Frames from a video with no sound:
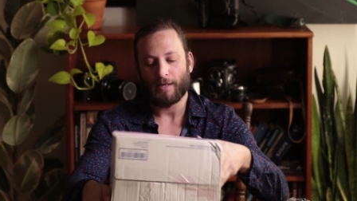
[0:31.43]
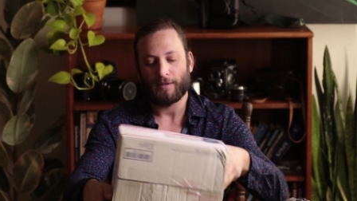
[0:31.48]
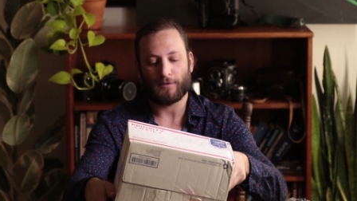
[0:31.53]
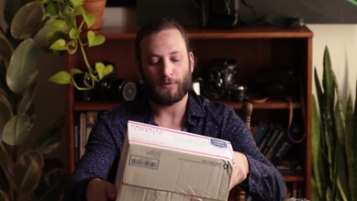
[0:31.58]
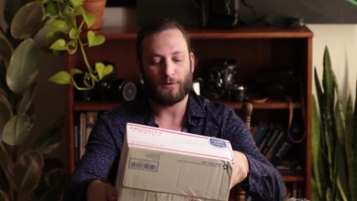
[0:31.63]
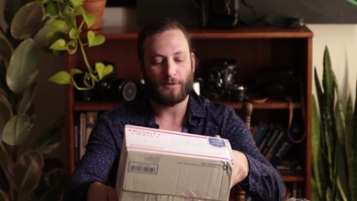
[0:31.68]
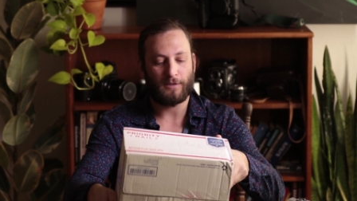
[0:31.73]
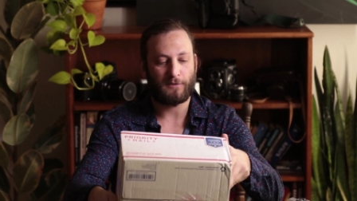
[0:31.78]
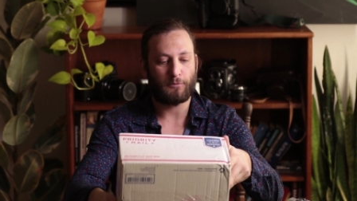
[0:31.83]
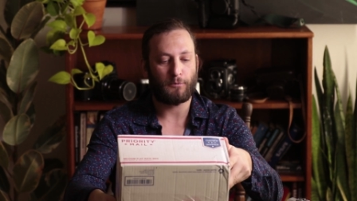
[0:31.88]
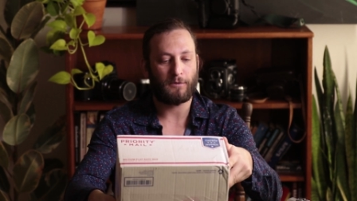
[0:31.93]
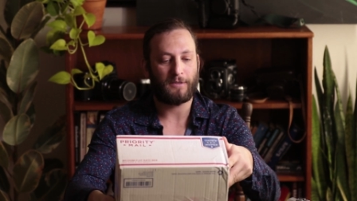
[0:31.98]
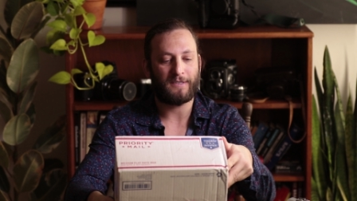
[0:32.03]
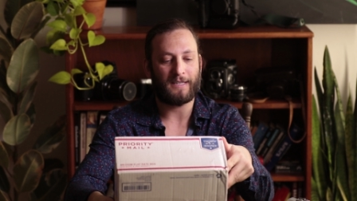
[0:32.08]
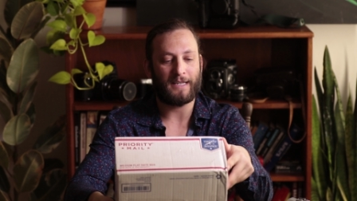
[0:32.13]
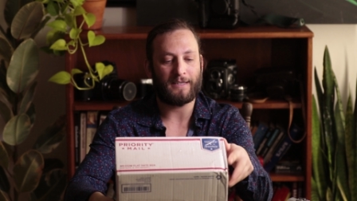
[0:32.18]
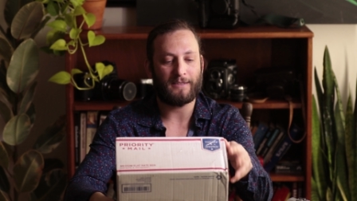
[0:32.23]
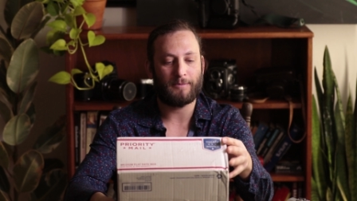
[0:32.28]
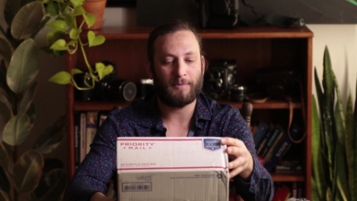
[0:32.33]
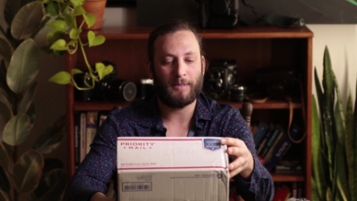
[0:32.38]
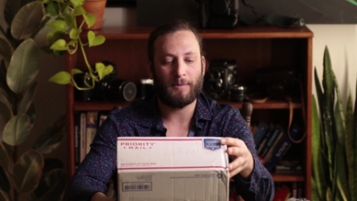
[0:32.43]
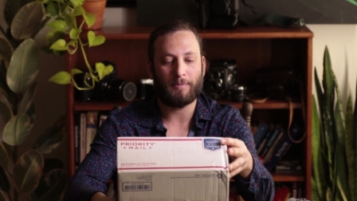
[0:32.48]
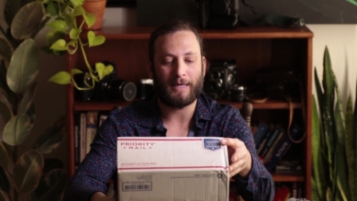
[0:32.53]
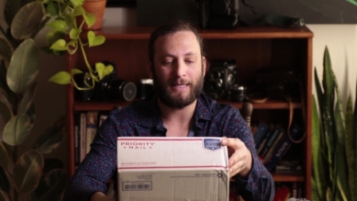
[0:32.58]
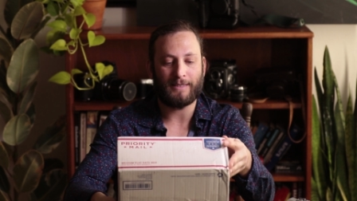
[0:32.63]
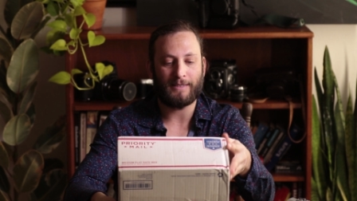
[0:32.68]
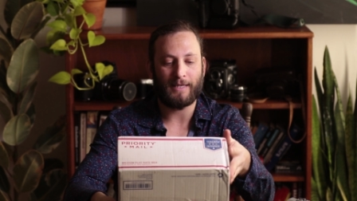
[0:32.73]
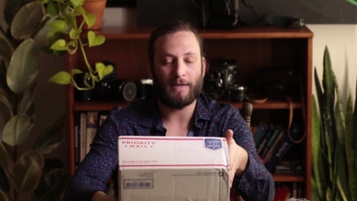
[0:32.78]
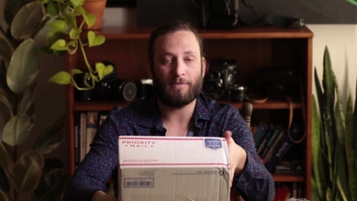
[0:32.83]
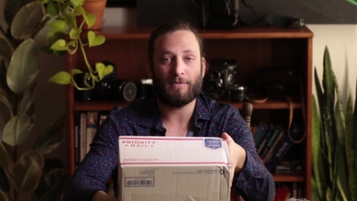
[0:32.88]
So this was sent to me
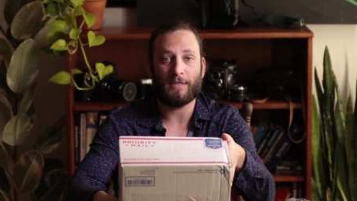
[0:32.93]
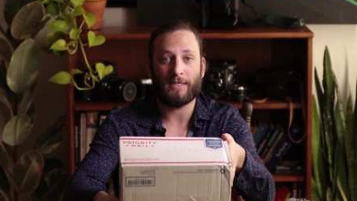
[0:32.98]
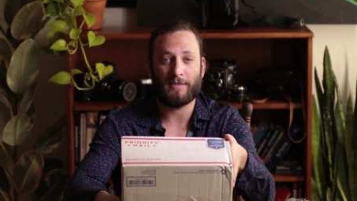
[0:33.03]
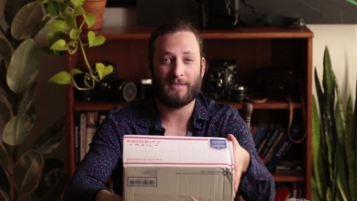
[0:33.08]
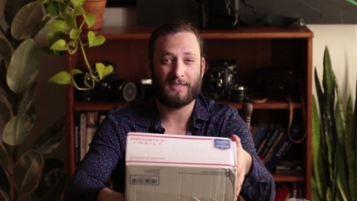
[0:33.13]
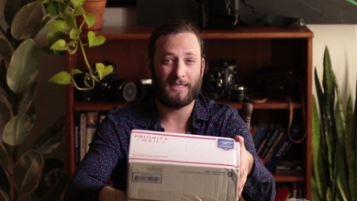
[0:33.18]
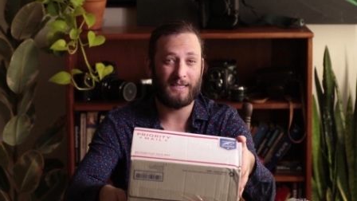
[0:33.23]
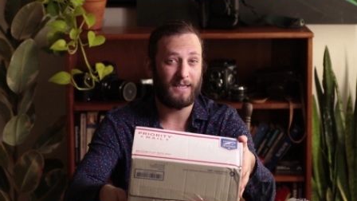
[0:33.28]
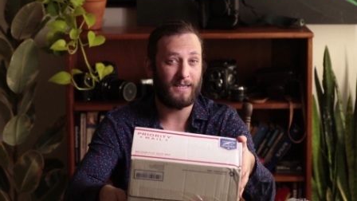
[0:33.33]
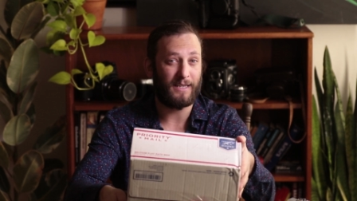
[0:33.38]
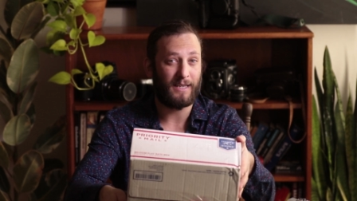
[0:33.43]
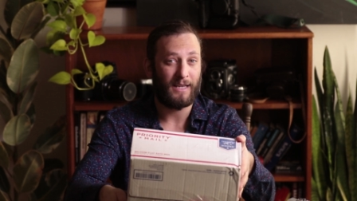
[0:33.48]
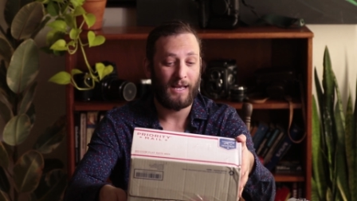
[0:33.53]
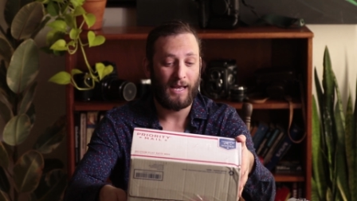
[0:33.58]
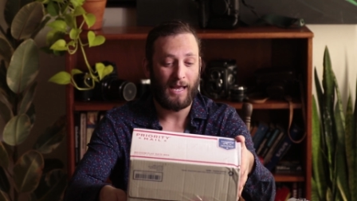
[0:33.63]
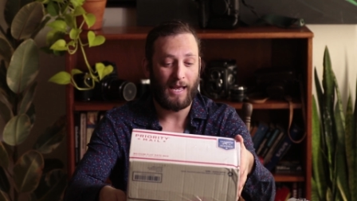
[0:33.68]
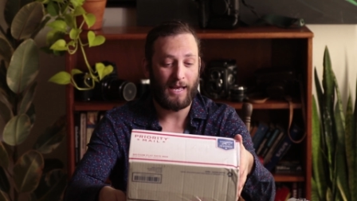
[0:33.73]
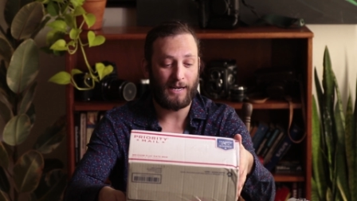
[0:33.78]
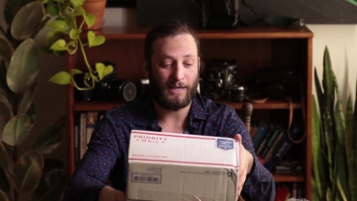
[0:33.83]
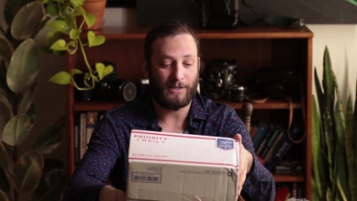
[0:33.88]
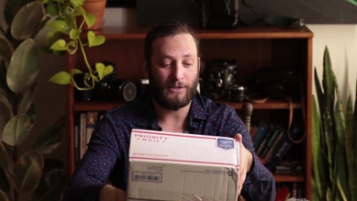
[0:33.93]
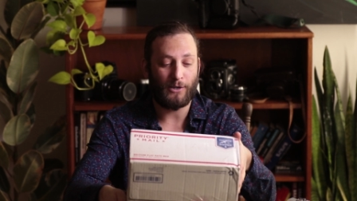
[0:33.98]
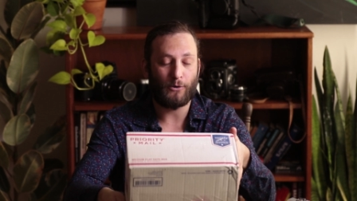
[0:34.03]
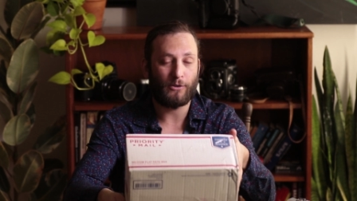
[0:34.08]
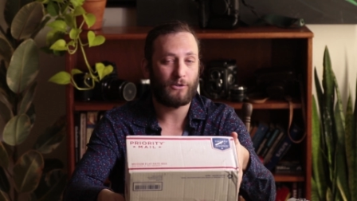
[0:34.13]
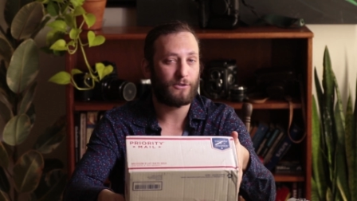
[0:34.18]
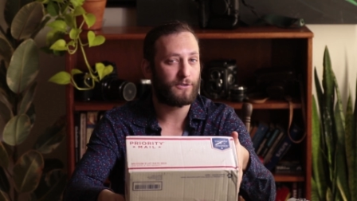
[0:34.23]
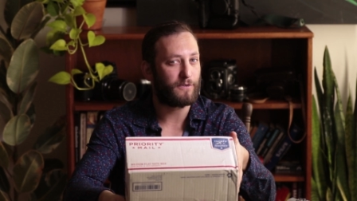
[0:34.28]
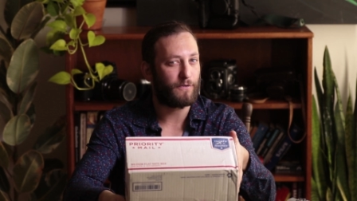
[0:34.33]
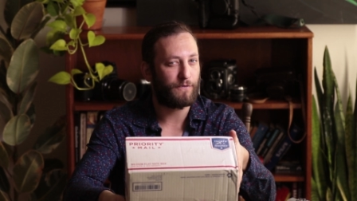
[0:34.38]
by David C. And I know
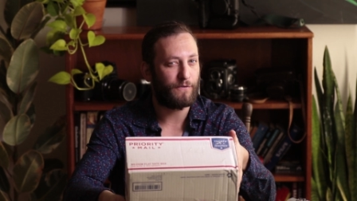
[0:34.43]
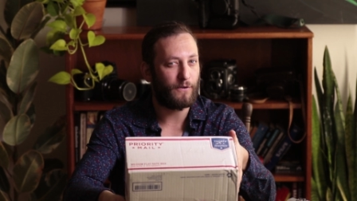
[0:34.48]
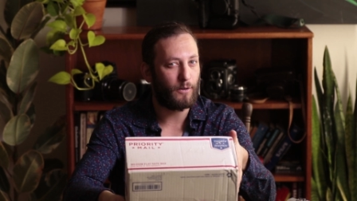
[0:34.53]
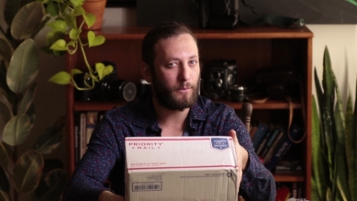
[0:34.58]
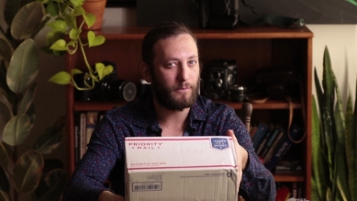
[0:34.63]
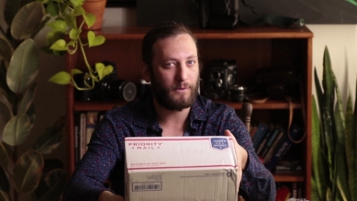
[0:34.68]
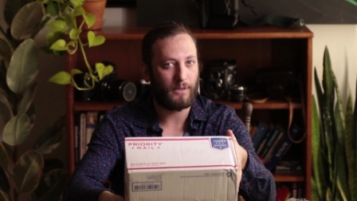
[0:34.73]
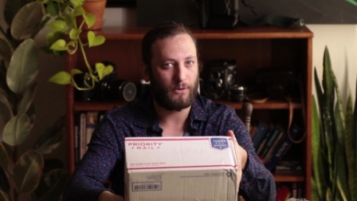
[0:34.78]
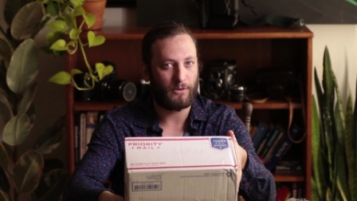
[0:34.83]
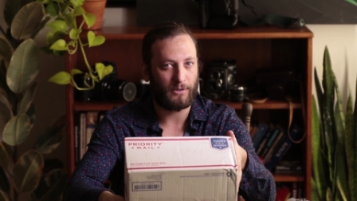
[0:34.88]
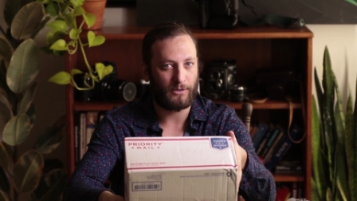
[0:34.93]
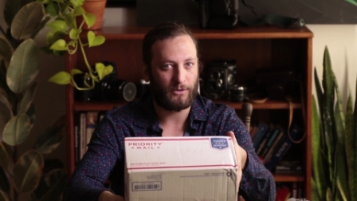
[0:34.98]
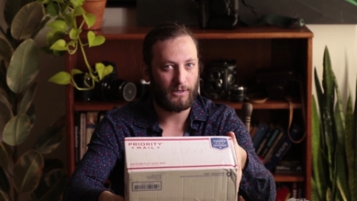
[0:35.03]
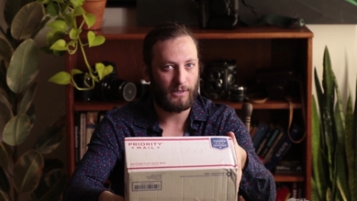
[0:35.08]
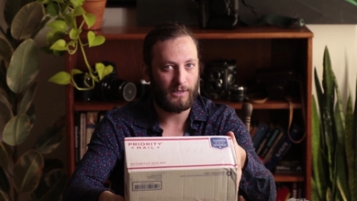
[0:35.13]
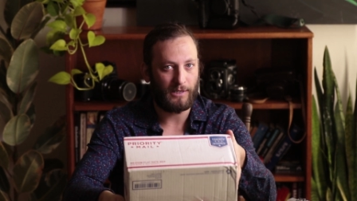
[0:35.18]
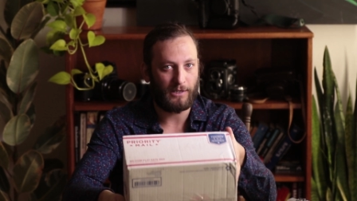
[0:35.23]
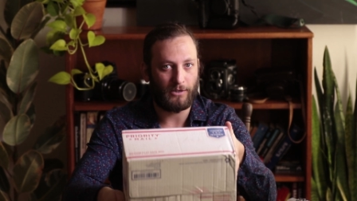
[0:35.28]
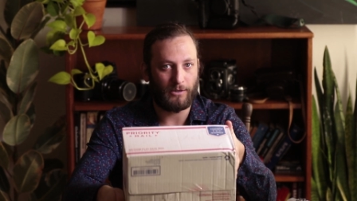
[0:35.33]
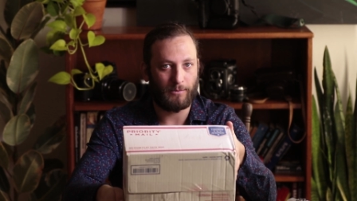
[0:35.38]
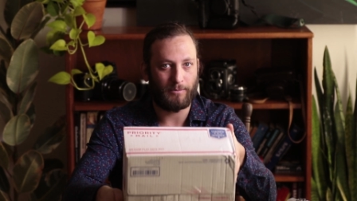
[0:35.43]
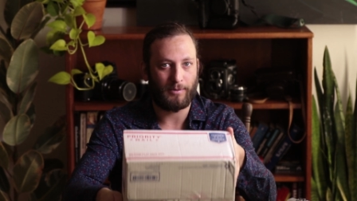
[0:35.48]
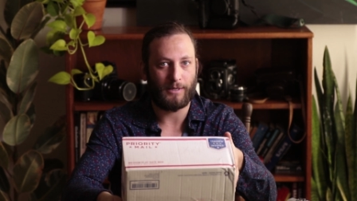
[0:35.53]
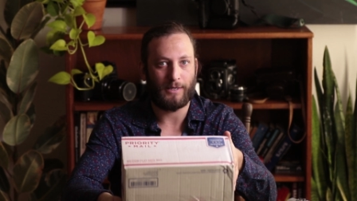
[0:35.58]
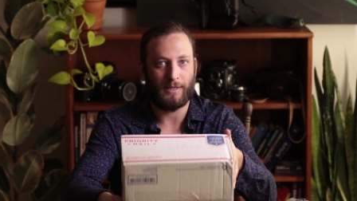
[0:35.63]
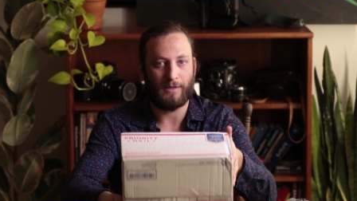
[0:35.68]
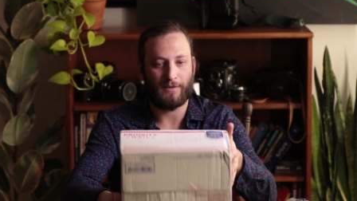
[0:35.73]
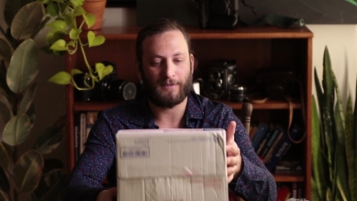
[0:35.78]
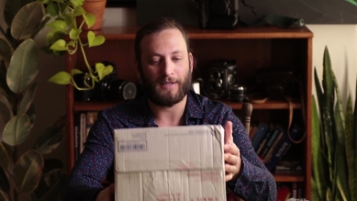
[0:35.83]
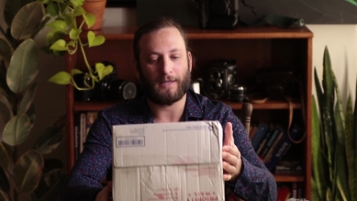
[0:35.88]
there's a film loader in here,
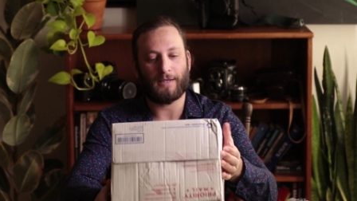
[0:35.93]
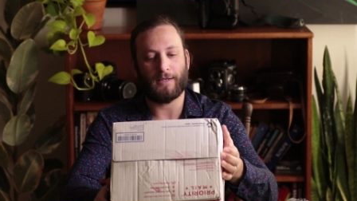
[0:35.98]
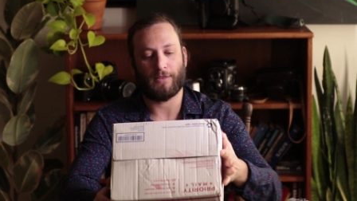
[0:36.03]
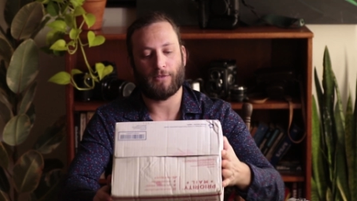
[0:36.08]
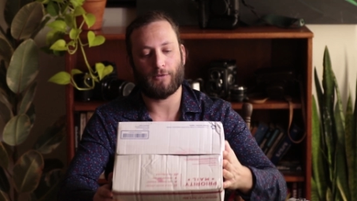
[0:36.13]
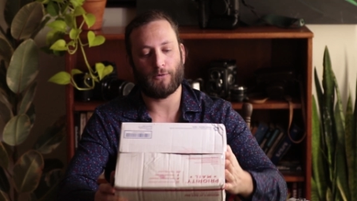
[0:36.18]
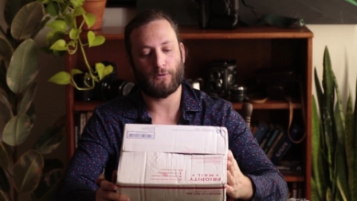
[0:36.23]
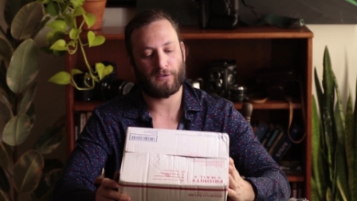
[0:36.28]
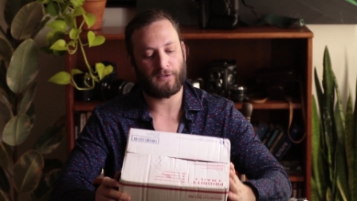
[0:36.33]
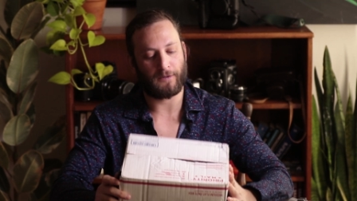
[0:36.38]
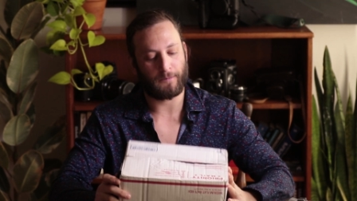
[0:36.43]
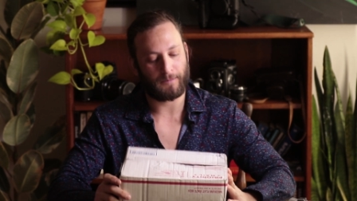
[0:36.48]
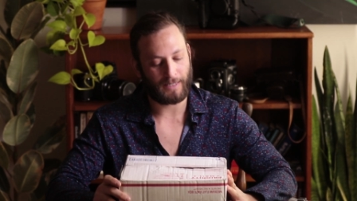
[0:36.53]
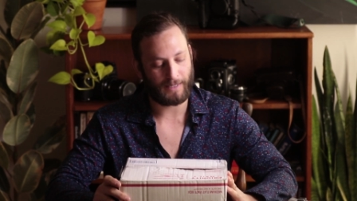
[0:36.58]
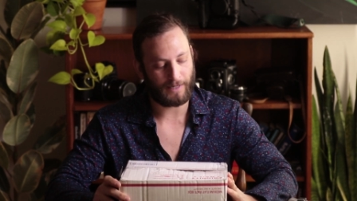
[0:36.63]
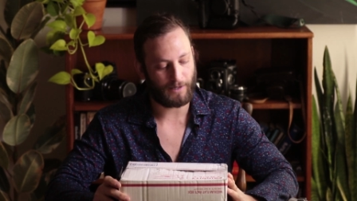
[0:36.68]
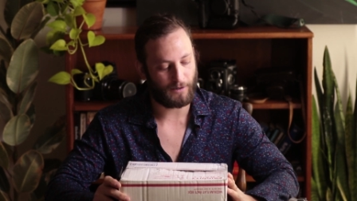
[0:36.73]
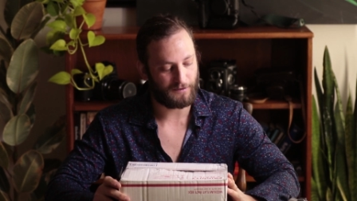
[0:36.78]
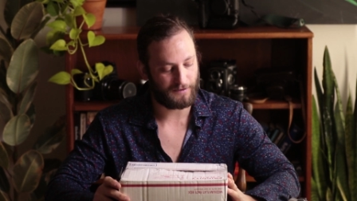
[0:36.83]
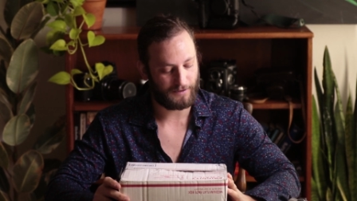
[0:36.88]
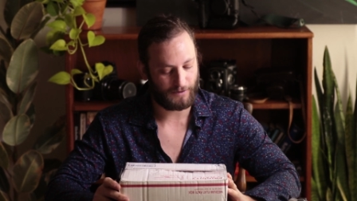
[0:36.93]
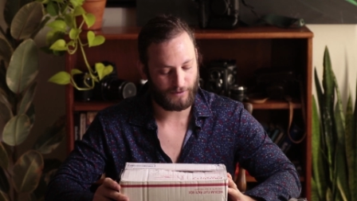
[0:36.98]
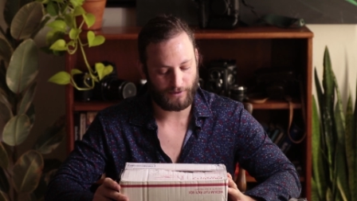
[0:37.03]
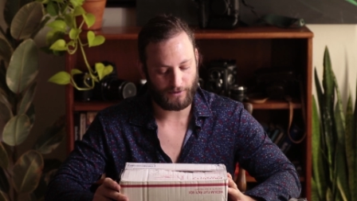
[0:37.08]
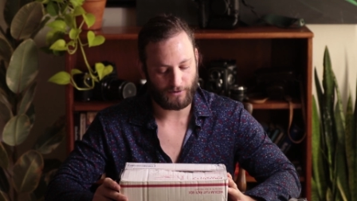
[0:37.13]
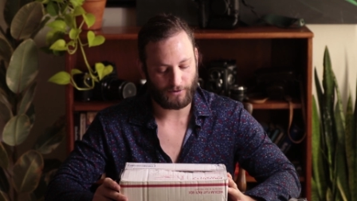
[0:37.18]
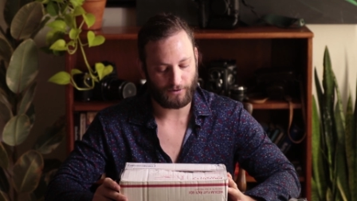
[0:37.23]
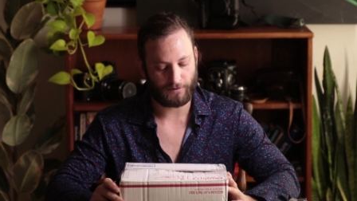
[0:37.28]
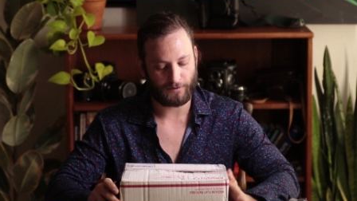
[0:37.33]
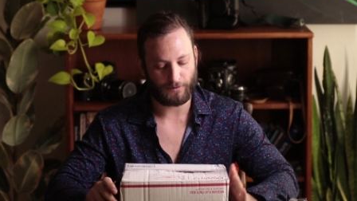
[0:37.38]
but he said he threw something else in here.